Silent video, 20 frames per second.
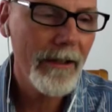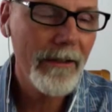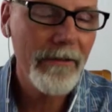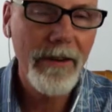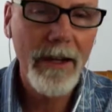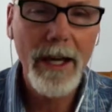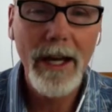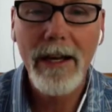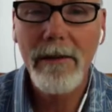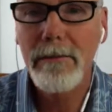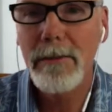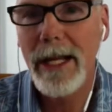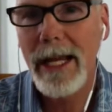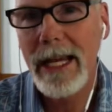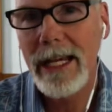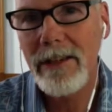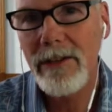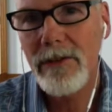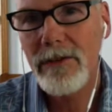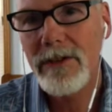If I'm going to
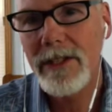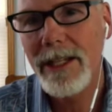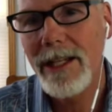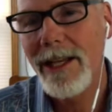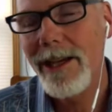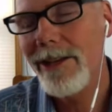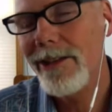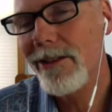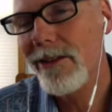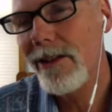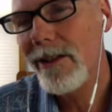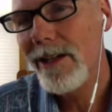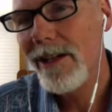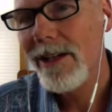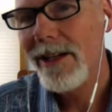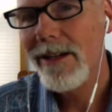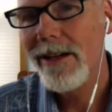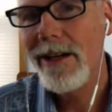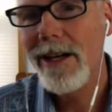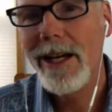add those together,
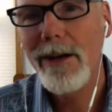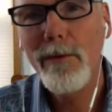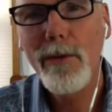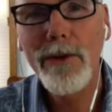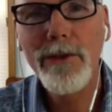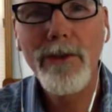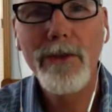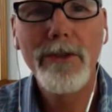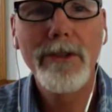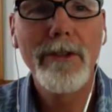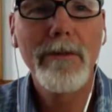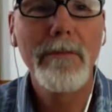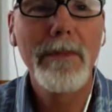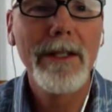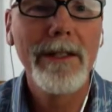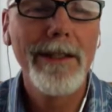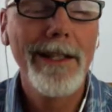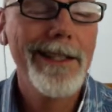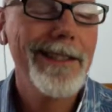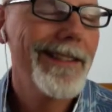I want those to be,
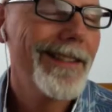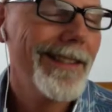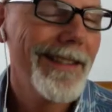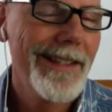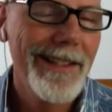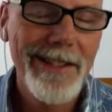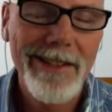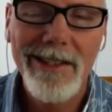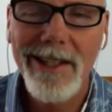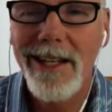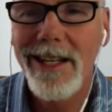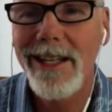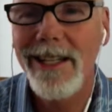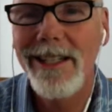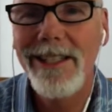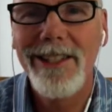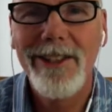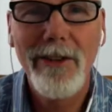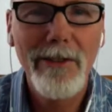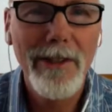let's just say,
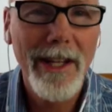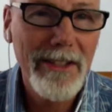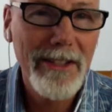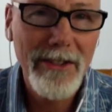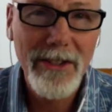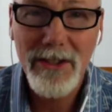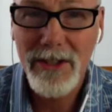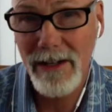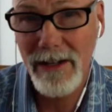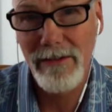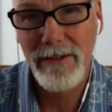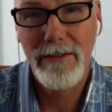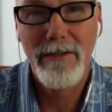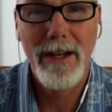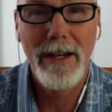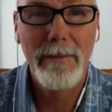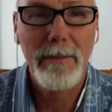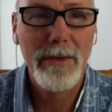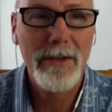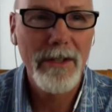you know, less than
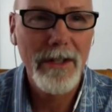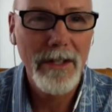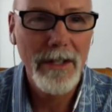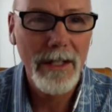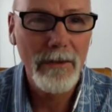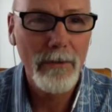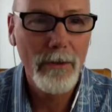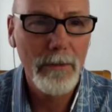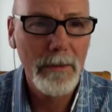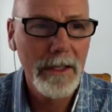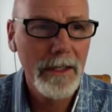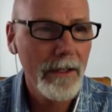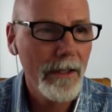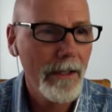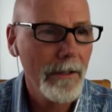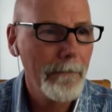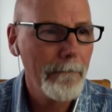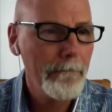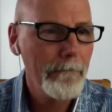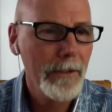75%, and we'll be
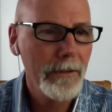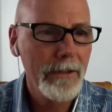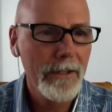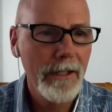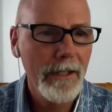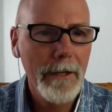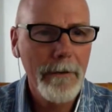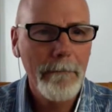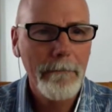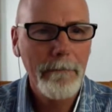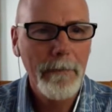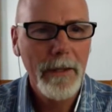good, okay?